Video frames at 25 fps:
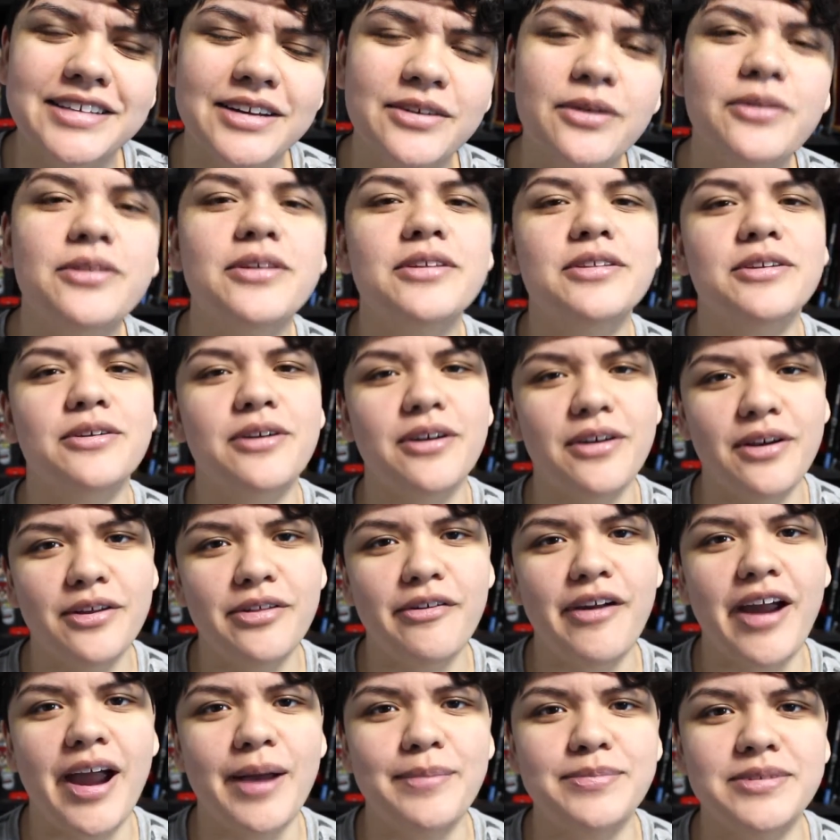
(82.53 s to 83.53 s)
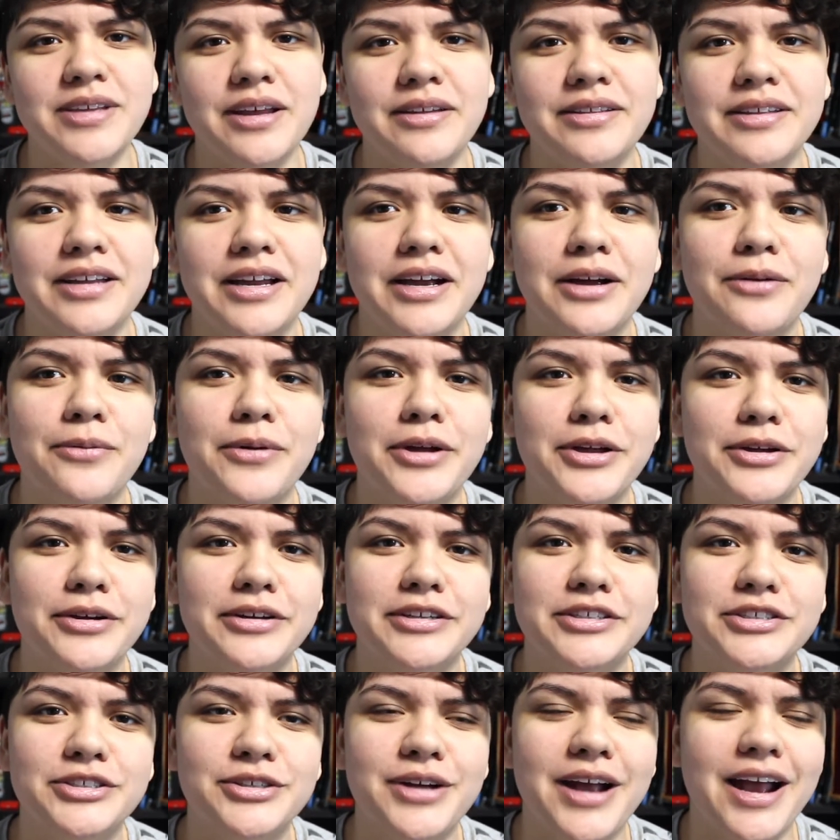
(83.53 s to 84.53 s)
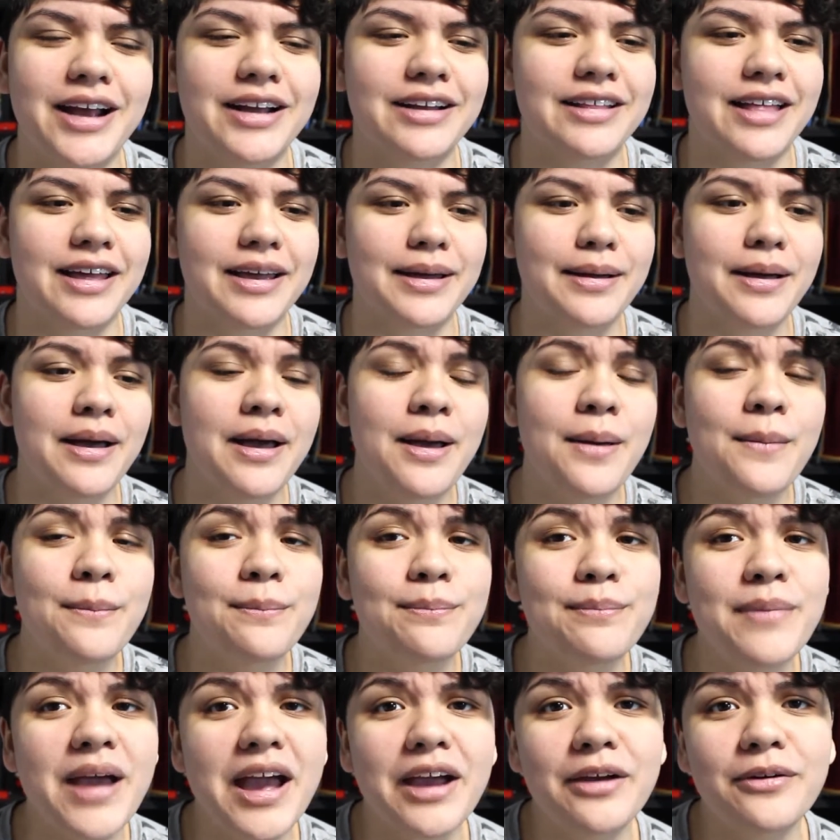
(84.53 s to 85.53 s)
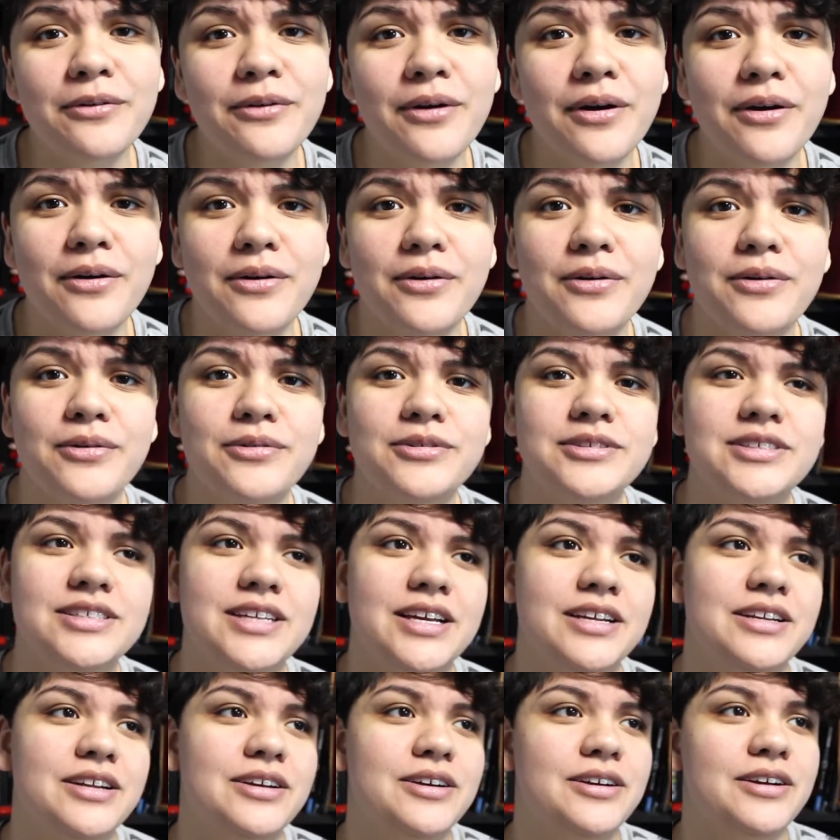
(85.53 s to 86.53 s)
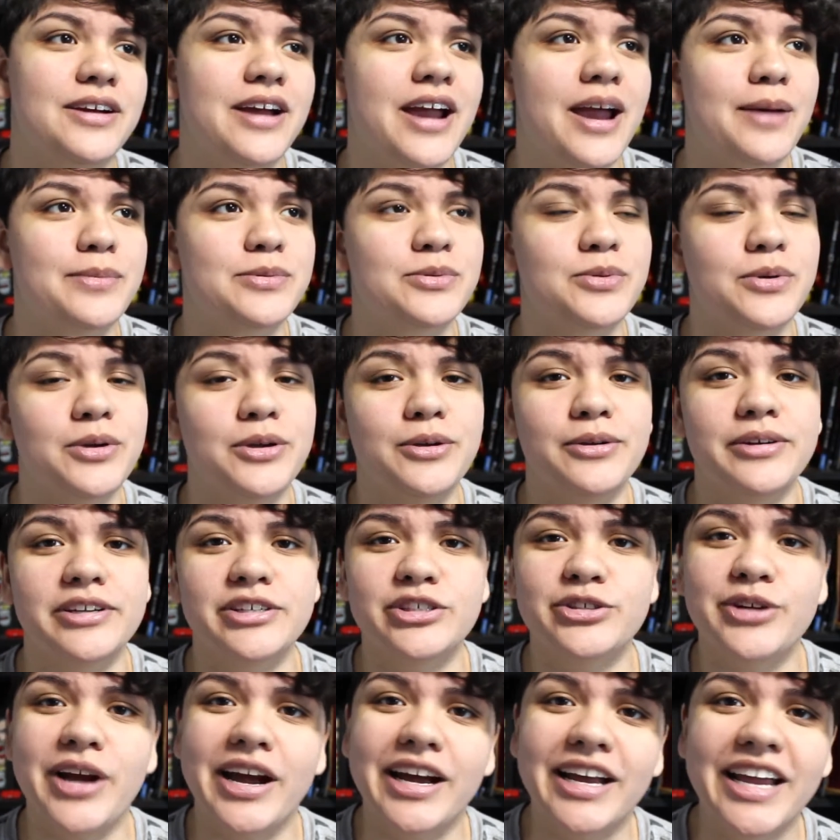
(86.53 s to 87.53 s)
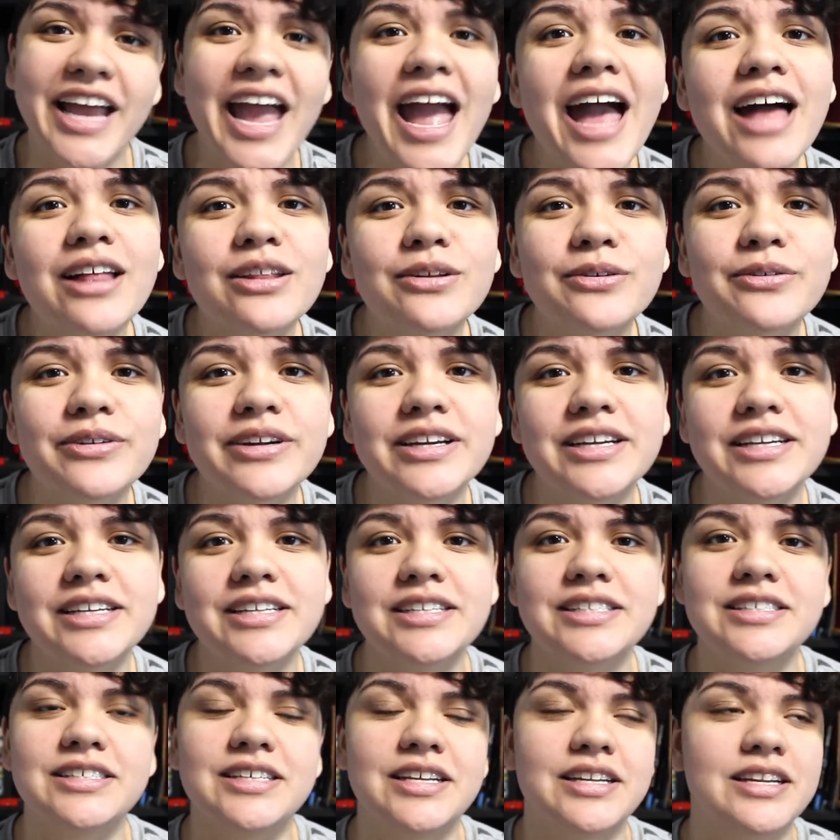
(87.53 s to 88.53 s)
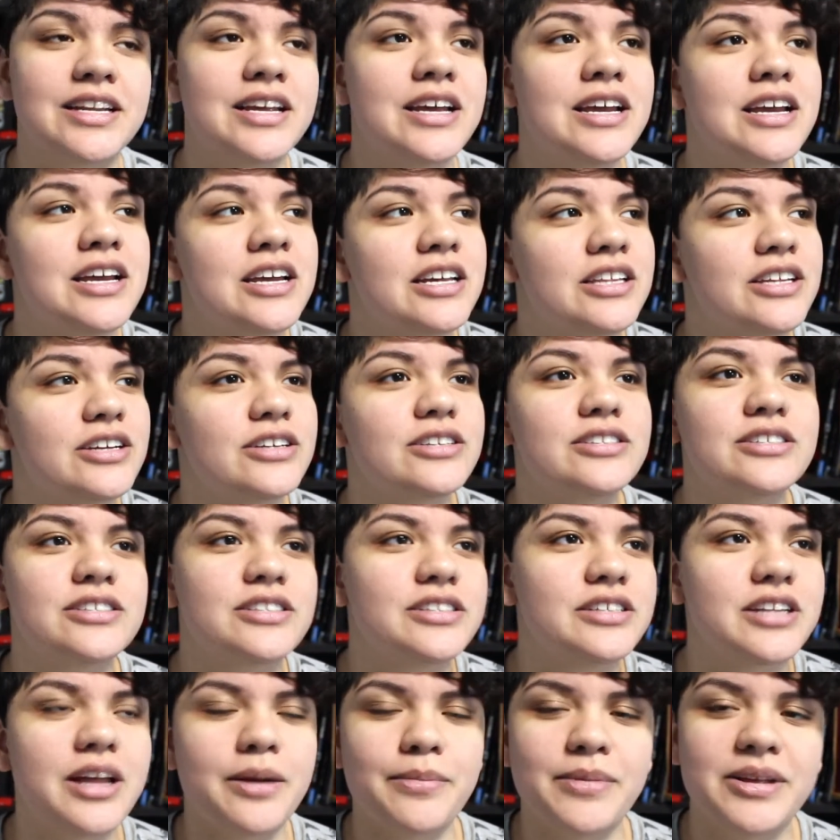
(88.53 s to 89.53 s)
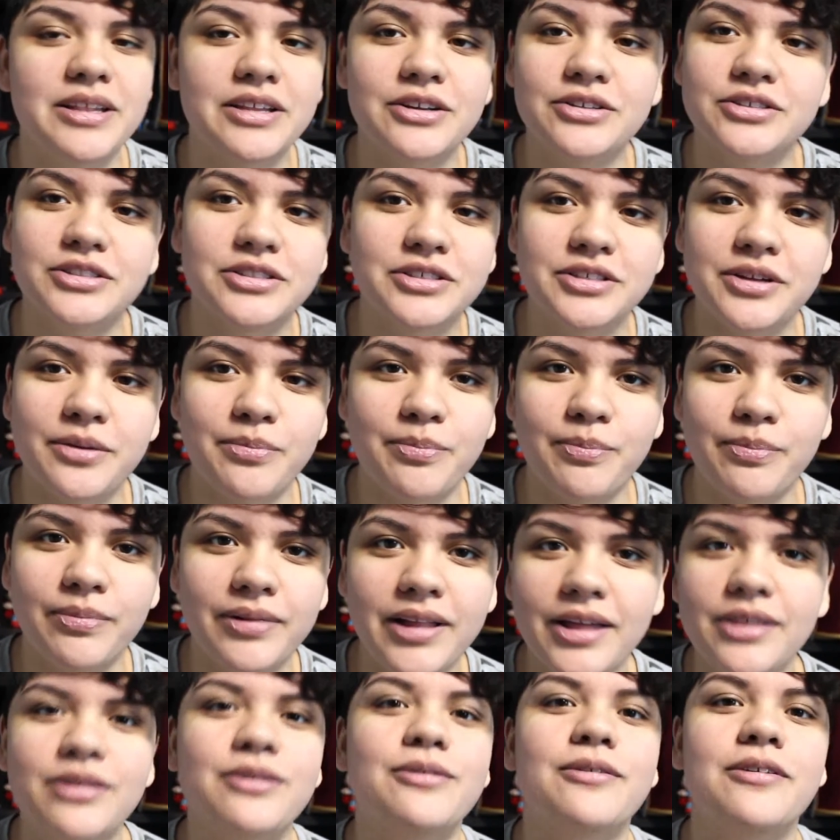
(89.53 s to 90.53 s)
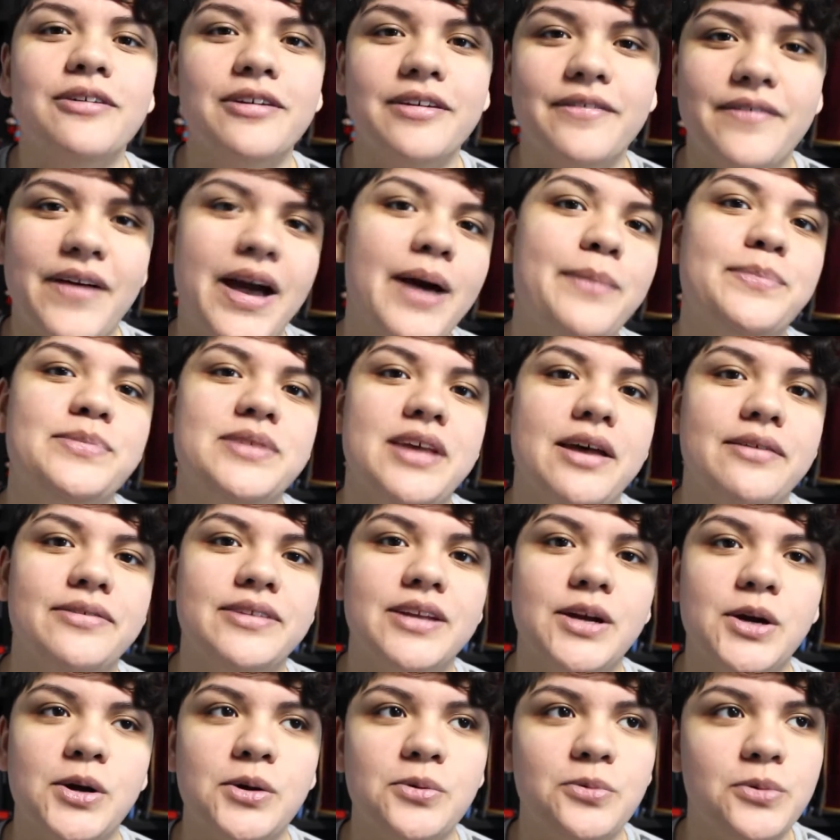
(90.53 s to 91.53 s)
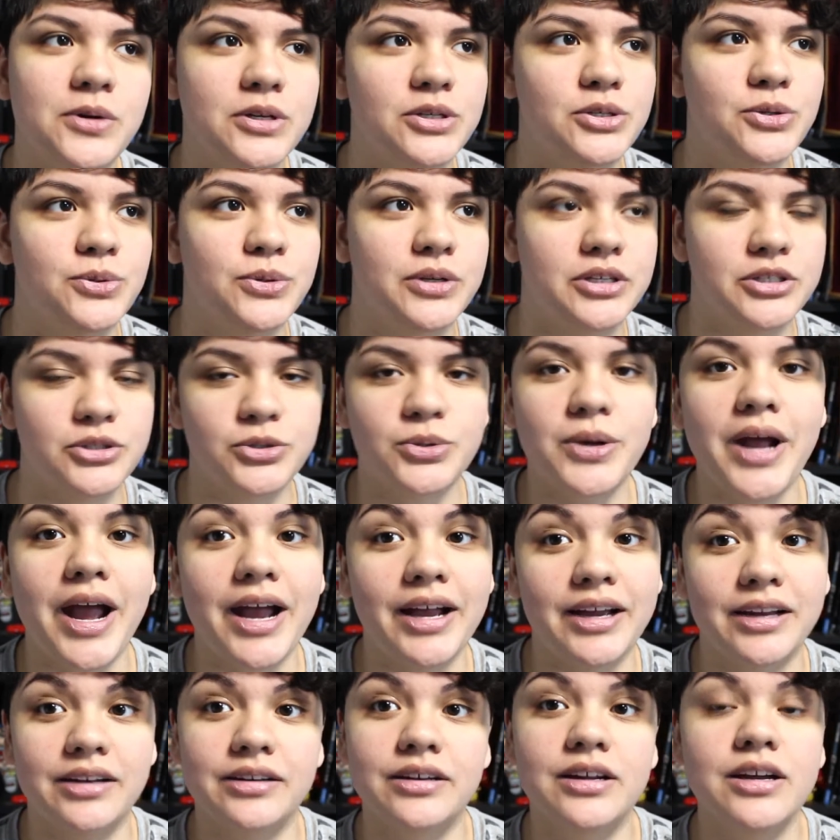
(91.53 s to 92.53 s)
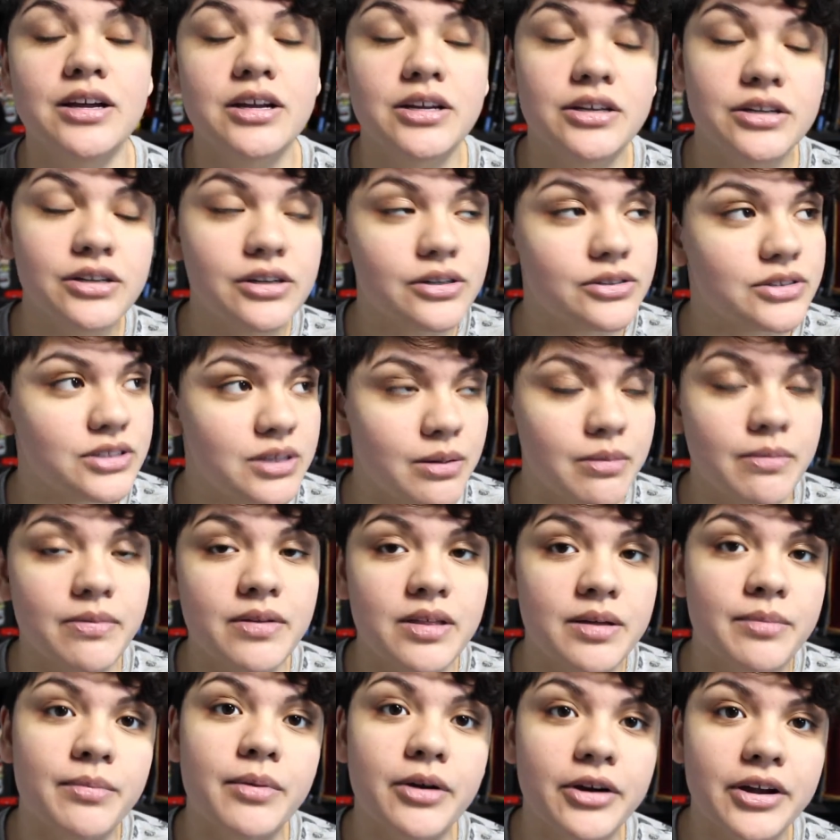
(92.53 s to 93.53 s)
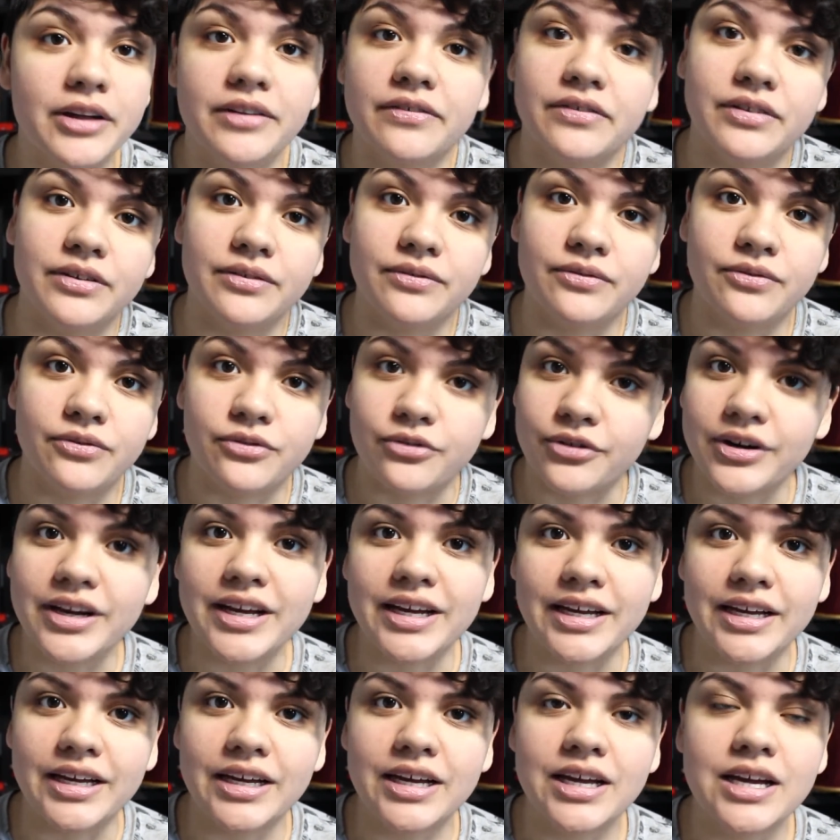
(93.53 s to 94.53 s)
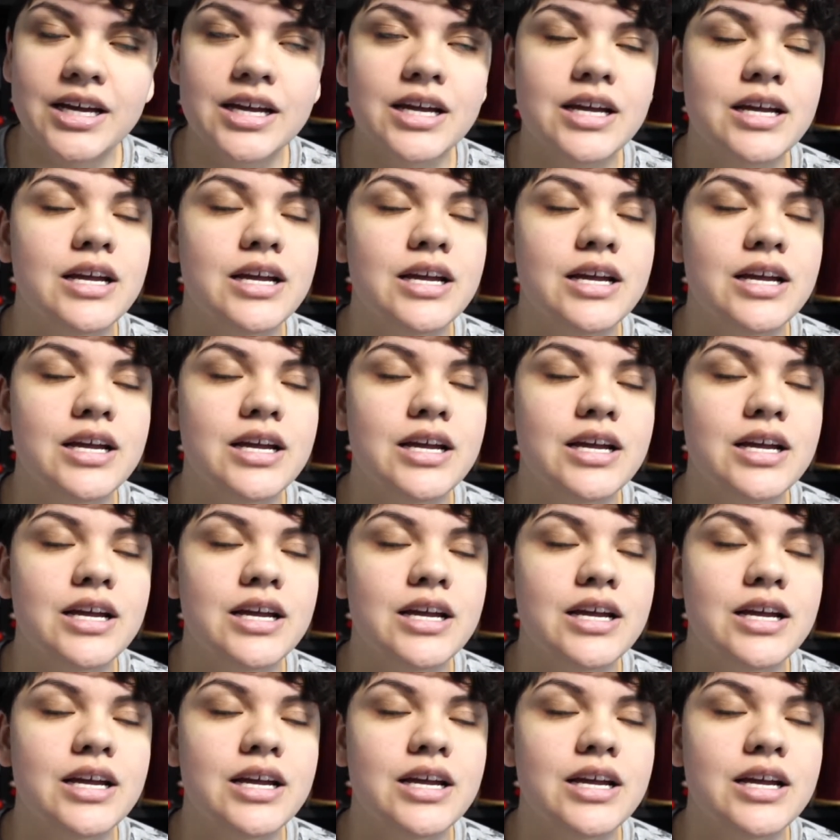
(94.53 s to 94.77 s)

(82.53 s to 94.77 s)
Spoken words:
I know that there are other apps out there where you can track like macros, and there are apps where you can track calories, and there's a plethora of apps out there in which you can track, and you know, some of them are even free